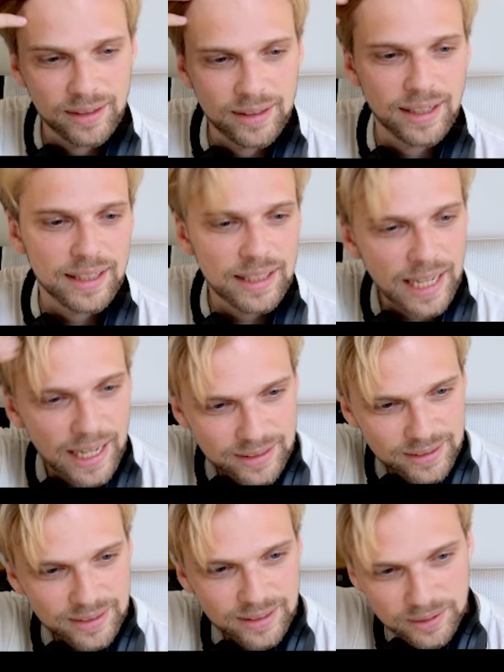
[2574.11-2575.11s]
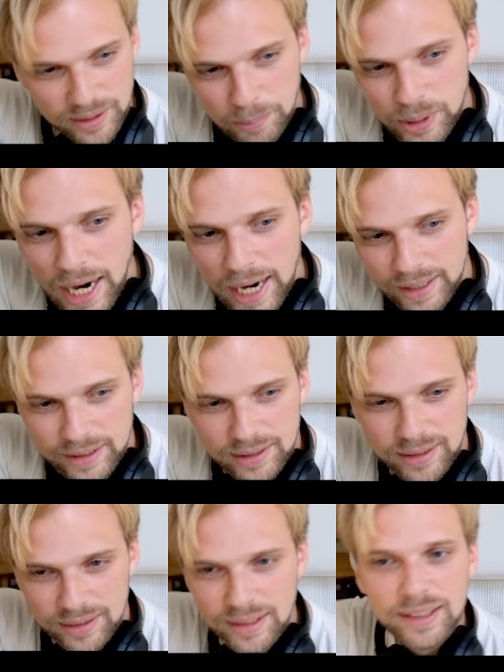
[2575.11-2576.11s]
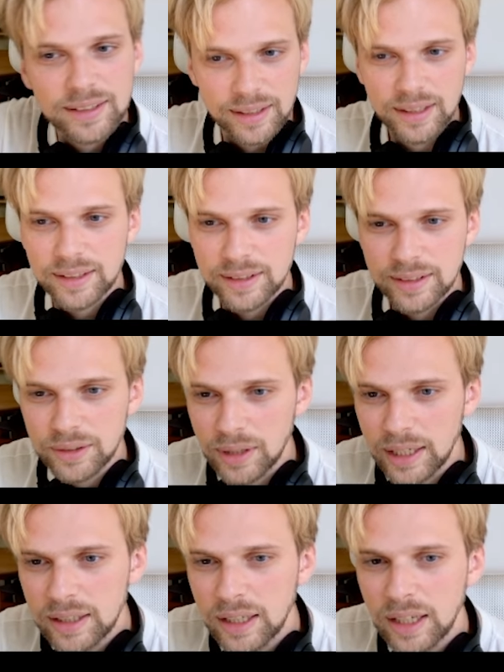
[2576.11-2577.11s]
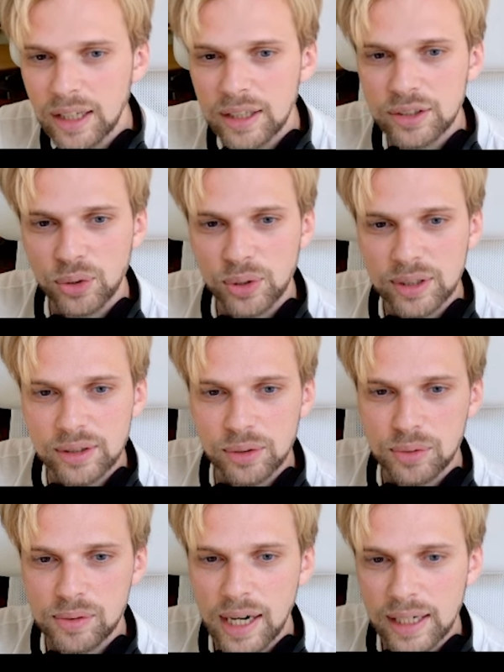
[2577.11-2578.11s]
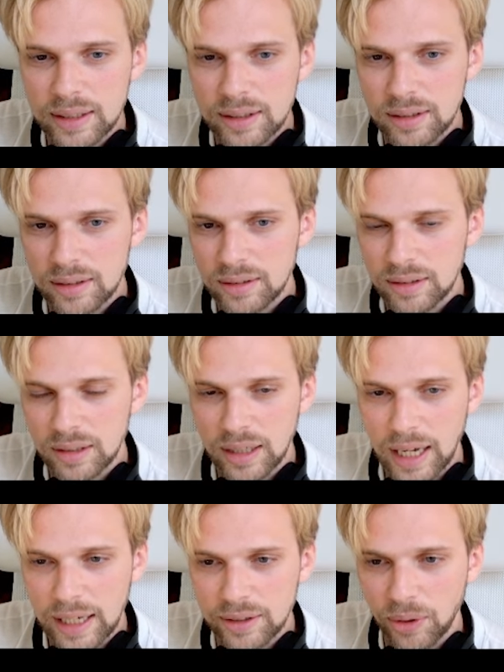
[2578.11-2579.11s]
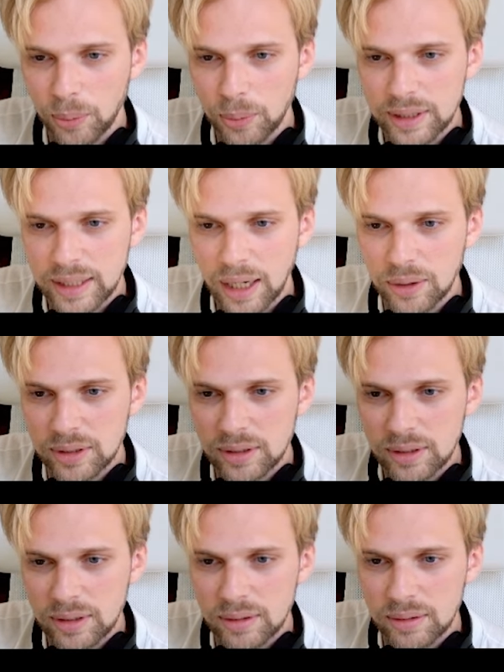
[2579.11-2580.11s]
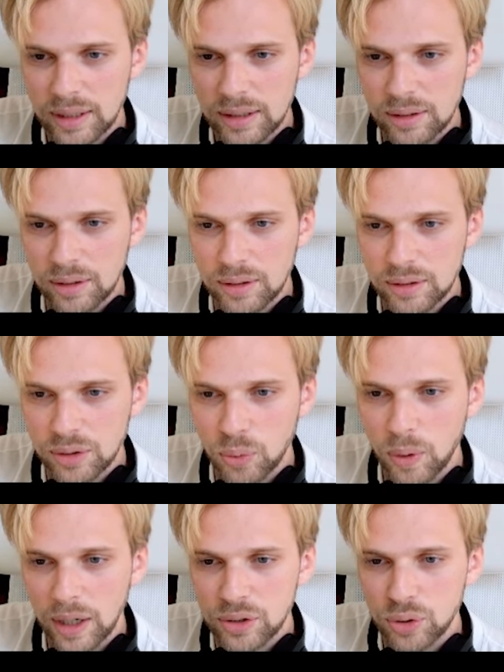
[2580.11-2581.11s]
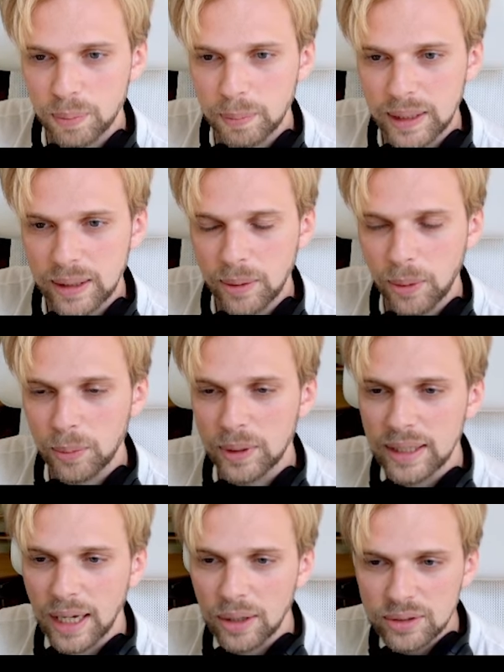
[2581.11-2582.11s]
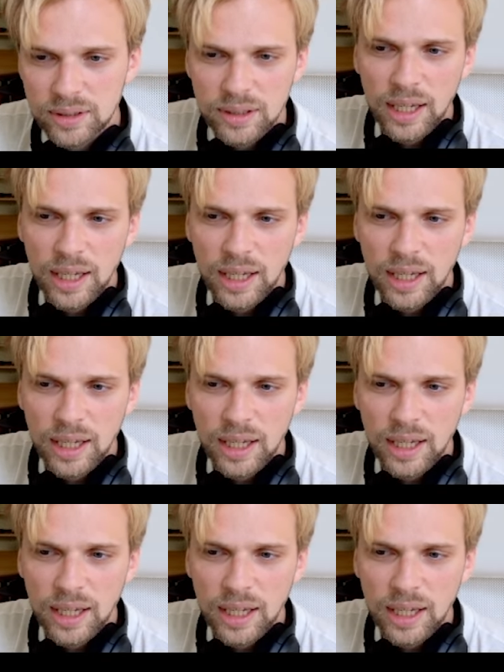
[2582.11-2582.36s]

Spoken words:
class, the bracket is it, right? So it's right at 3000, right? So Quadro P3000